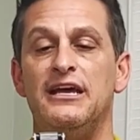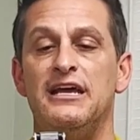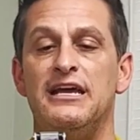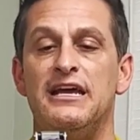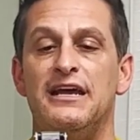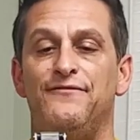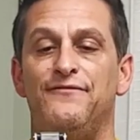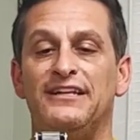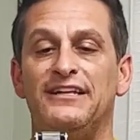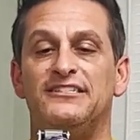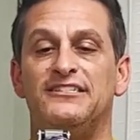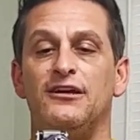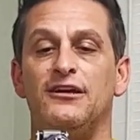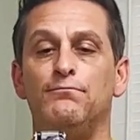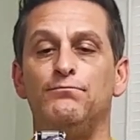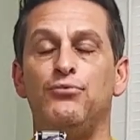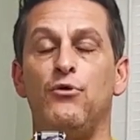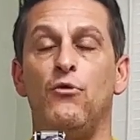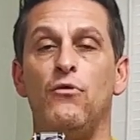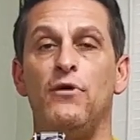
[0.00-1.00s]
If at some
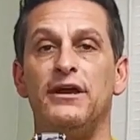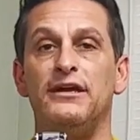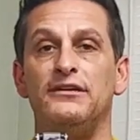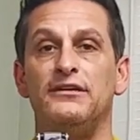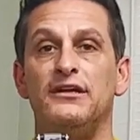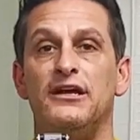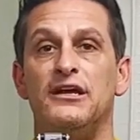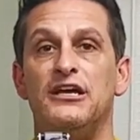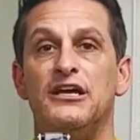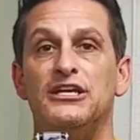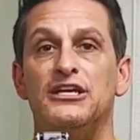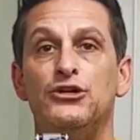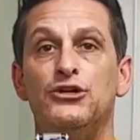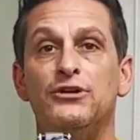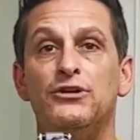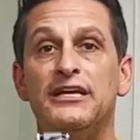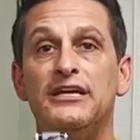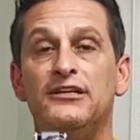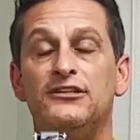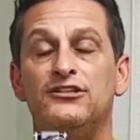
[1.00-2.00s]
point you
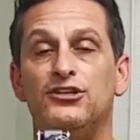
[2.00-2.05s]
need